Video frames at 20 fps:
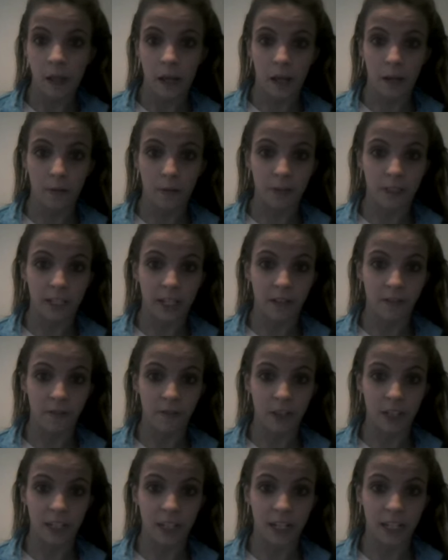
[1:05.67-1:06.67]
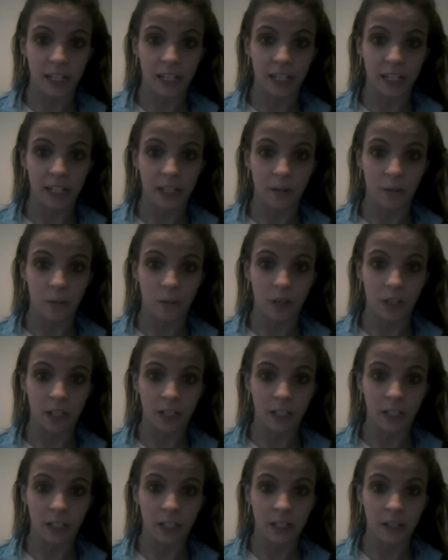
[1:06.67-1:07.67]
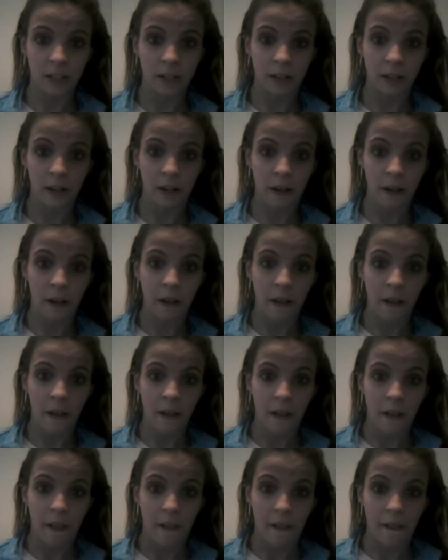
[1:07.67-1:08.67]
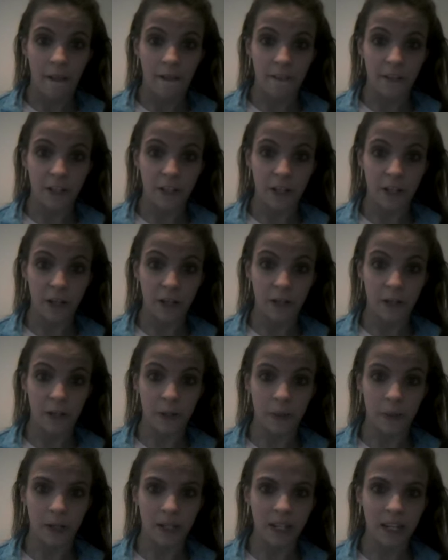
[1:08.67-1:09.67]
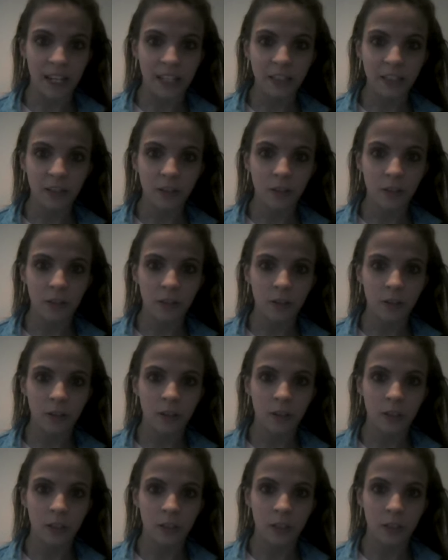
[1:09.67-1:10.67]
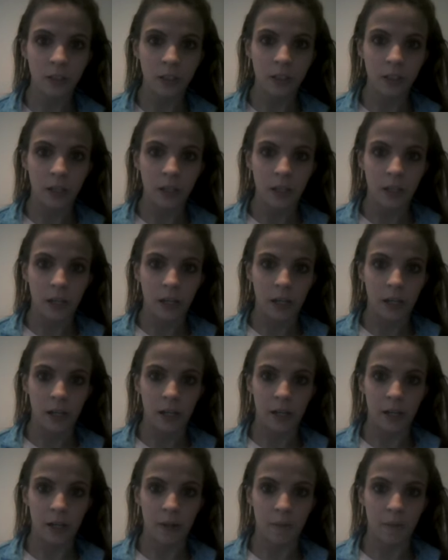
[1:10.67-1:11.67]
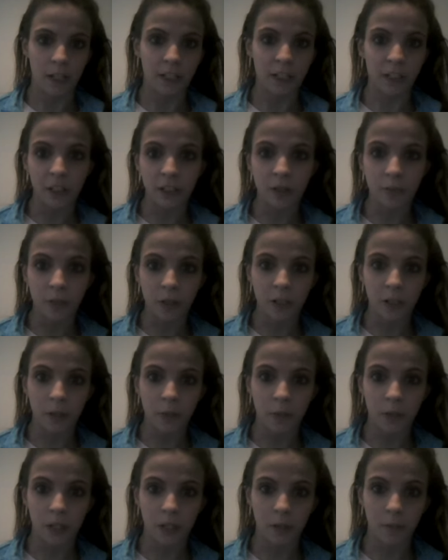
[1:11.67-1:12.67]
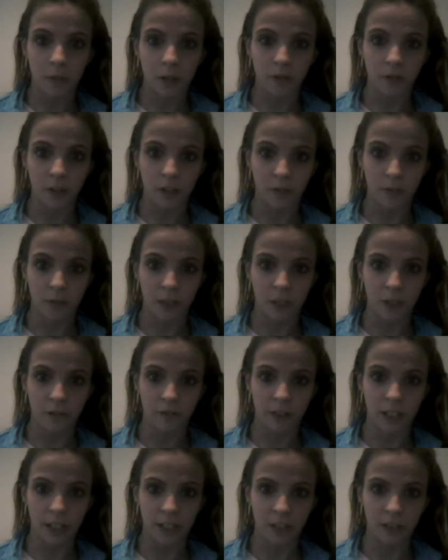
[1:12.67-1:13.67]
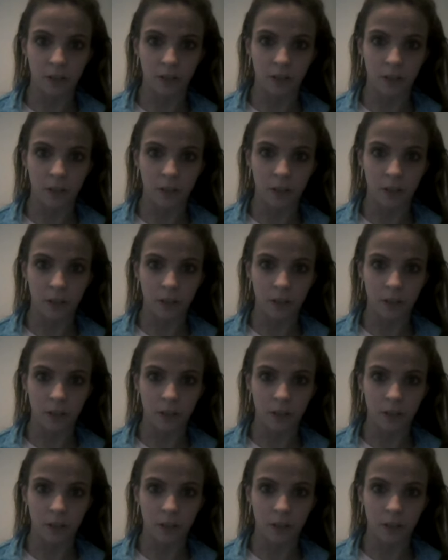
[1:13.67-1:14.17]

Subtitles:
I always had everything I needed and wanted. So in high school, I started smoking weed my freshman year of high school.